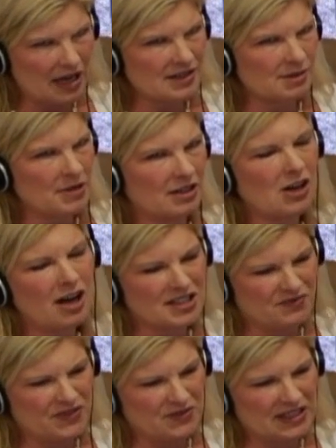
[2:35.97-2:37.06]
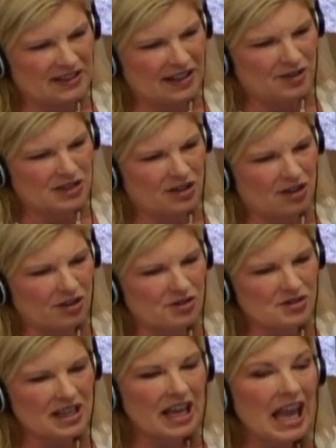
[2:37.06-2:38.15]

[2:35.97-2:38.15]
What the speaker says: Estimated cost $15,000.